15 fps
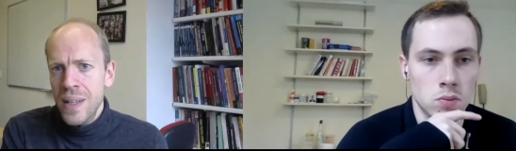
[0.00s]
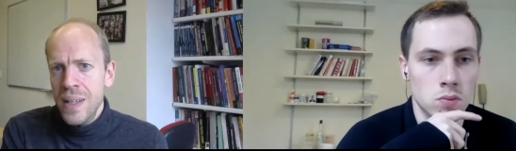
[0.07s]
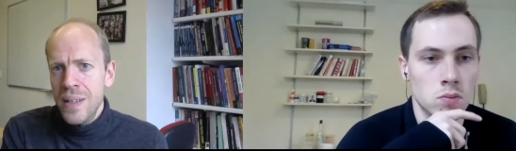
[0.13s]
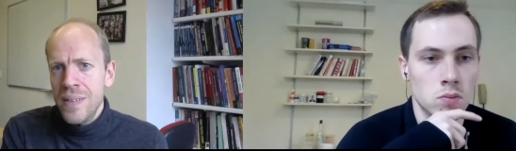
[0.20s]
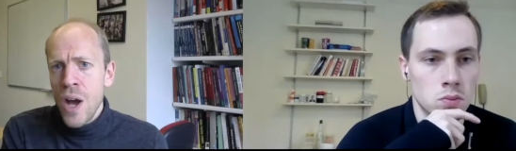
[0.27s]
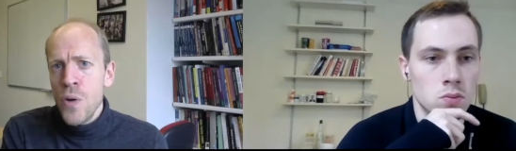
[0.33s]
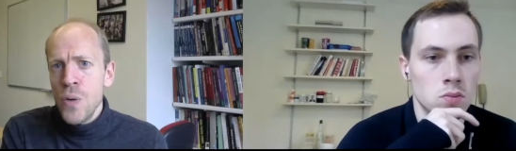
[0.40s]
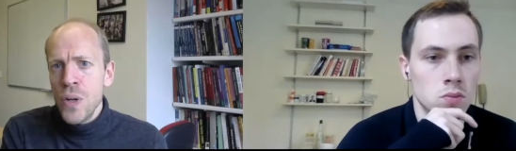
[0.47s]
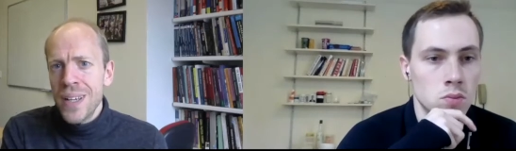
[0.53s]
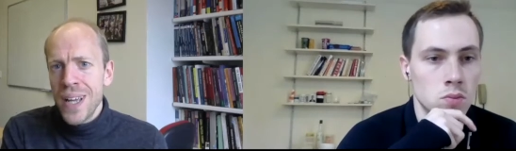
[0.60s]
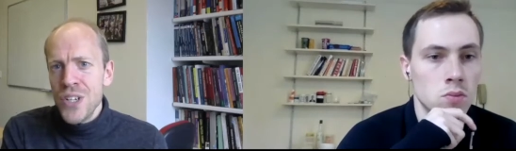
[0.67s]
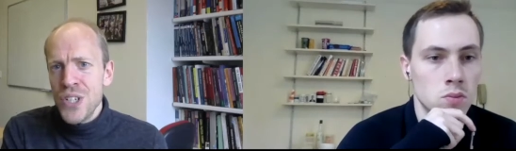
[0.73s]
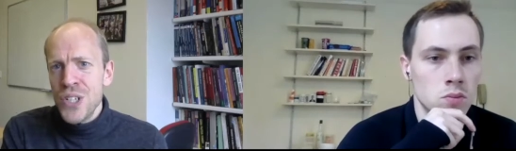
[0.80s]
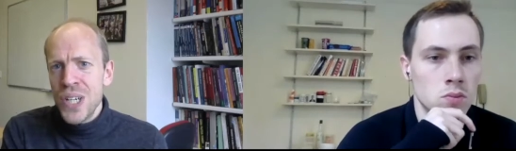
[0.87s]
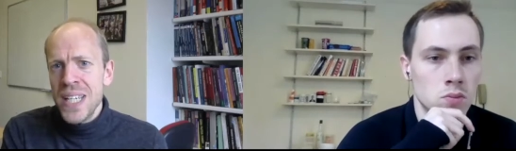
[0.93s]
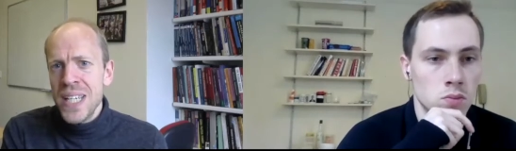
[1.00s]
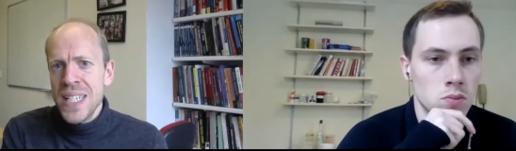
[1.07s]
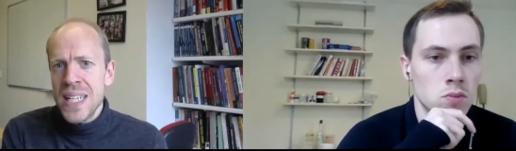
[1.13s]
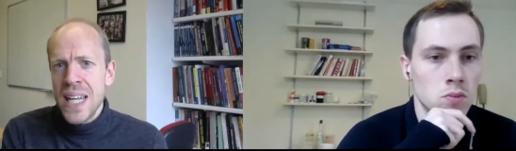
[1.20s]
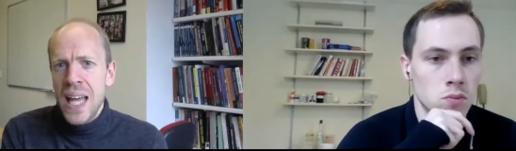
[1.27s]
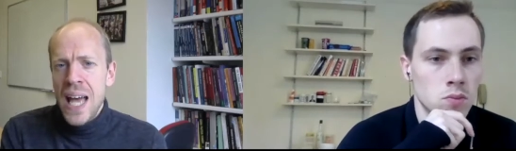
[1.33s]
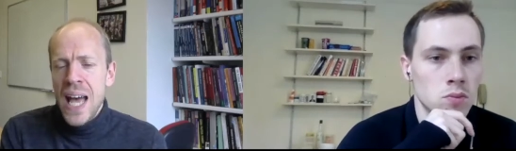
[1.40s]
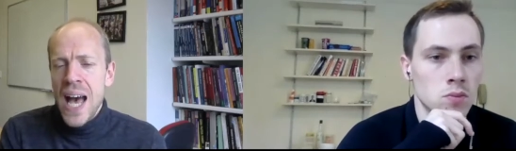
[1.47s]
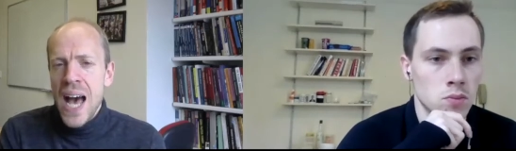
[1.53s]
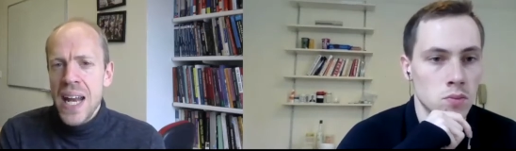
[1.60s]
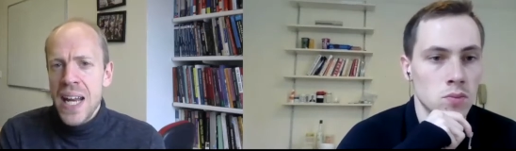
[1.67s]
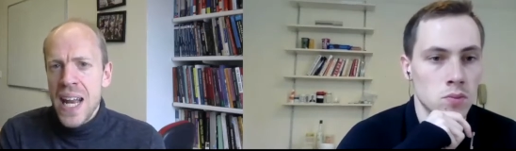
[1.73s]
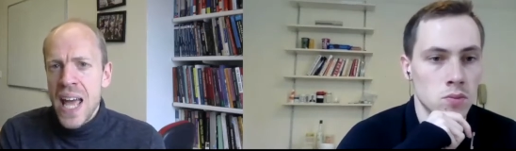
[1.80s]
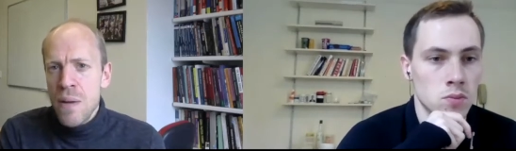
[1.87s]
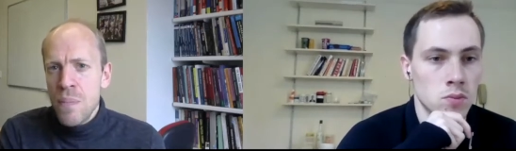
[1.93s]
Speaker 1: donor countries and
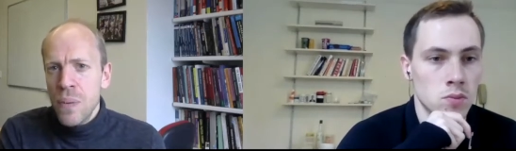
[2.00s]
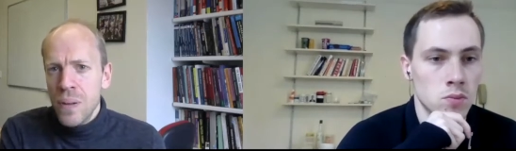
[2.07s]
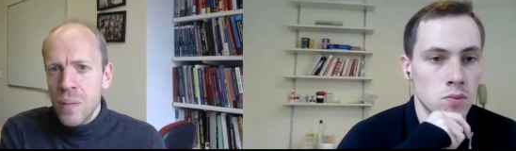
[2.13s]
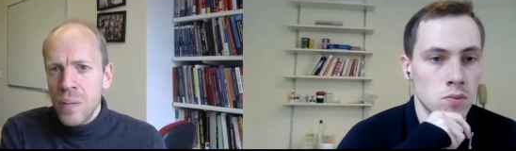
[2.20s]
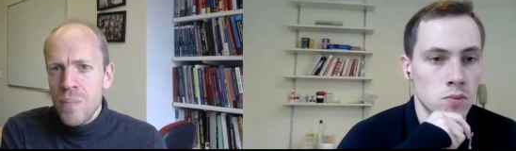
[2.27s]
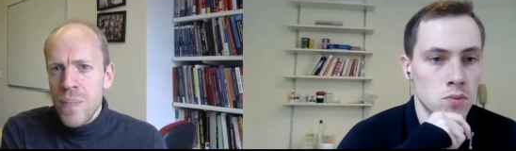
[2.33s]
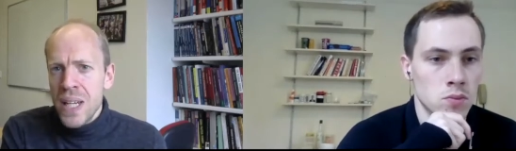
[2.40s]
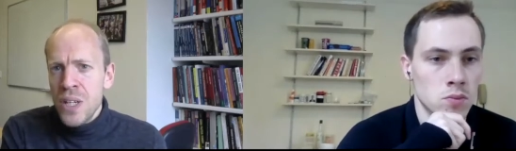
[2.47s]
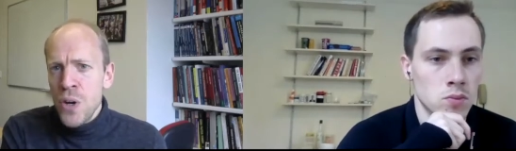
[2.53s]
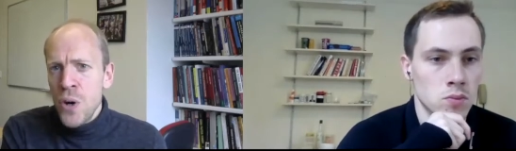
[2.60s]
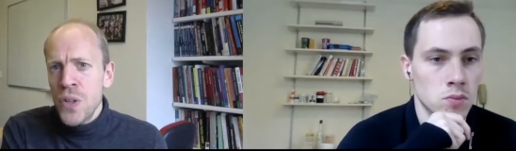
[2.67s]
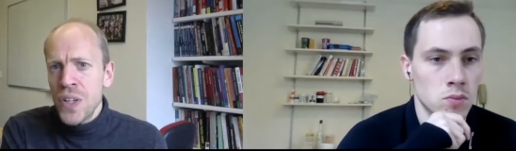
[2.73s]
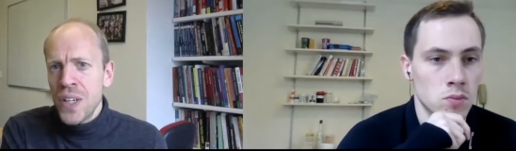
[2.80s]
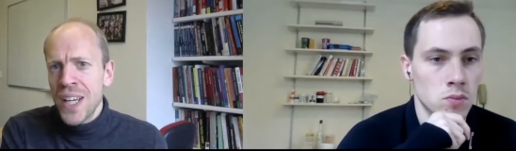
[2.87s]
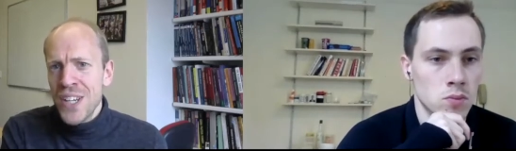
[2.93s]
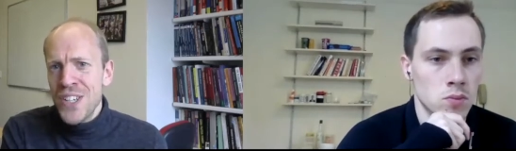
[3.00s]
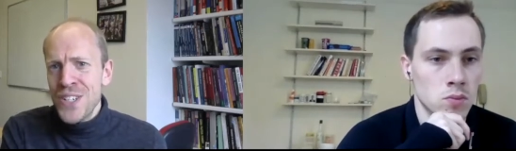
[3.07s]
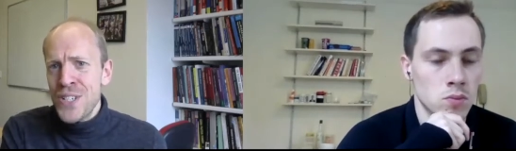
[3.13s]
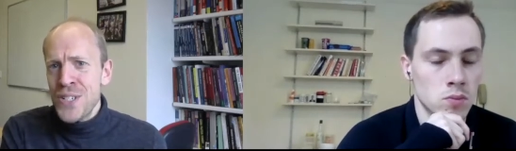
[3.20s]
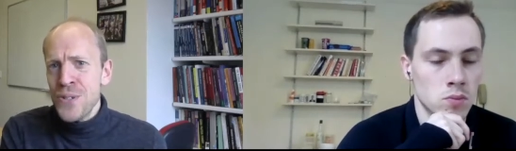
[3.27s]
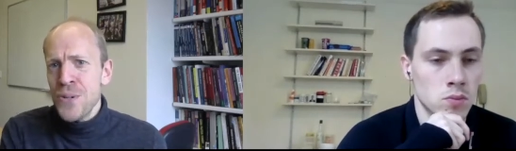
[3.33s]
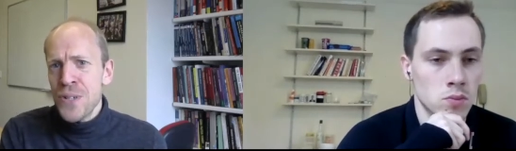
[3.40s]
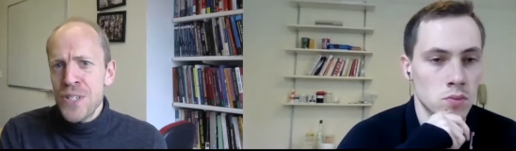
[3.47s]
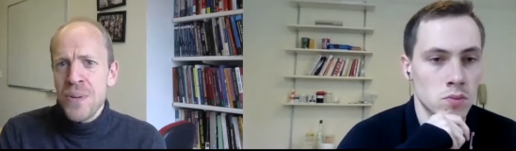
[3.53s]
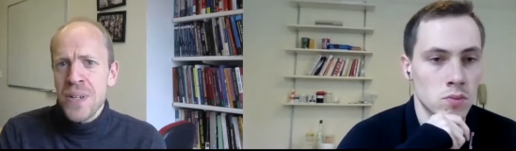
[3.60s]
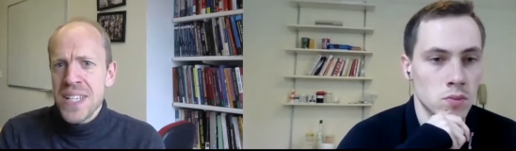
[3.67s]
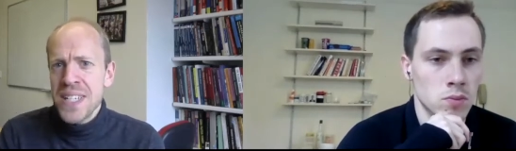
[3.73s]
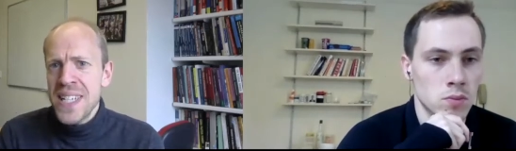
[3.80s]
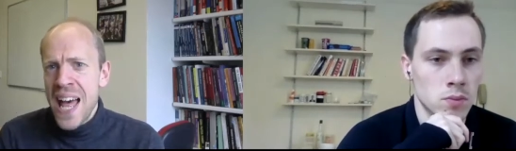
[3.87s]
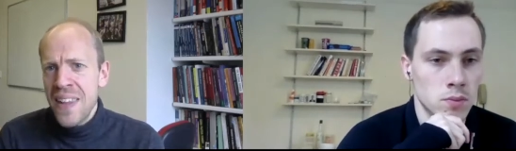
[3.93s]
enable many northern countries to also
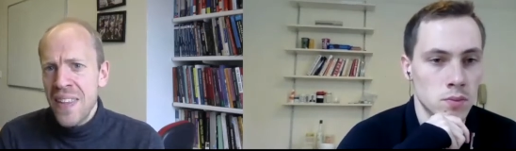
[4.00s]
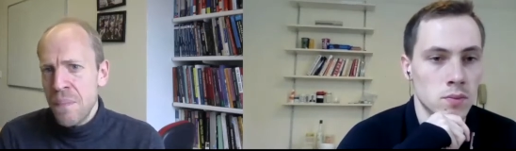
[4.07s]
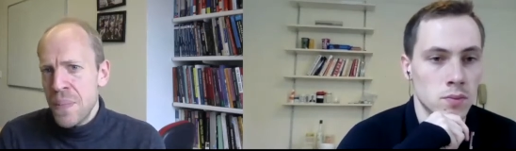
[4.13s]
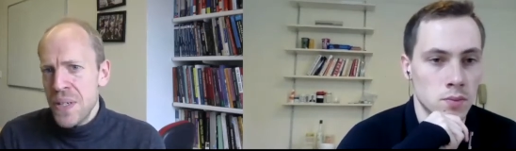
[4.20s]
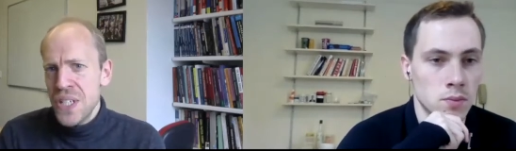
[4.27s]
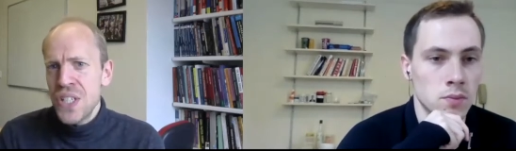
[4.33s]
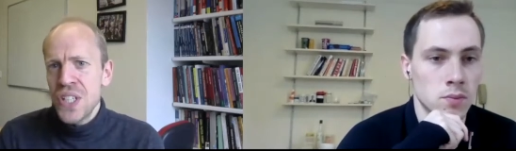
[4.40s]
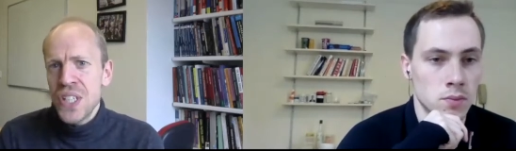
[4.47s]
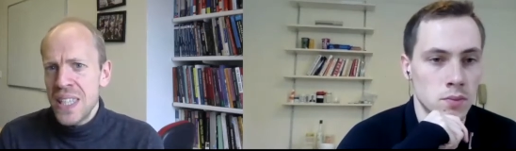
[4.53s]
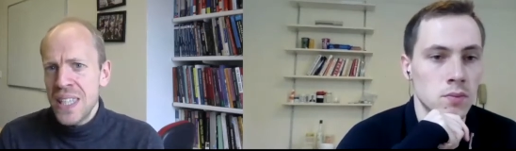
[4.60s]
understand the position